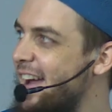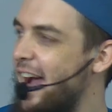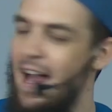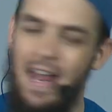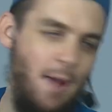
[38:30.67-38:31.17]

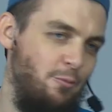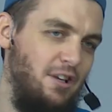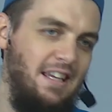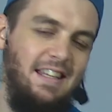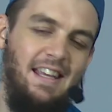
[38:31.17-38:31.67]
And I'm
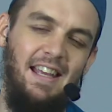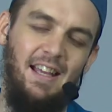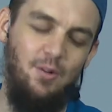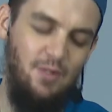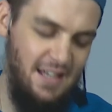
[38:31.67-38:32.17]
reading
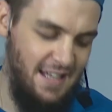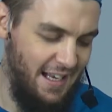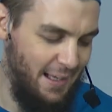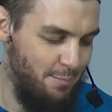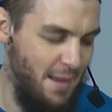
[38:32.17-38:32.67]
and
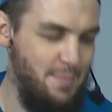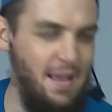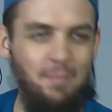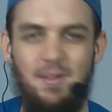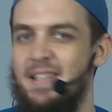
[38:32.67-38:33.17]
maybe
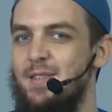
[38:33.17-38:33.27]
I'm just,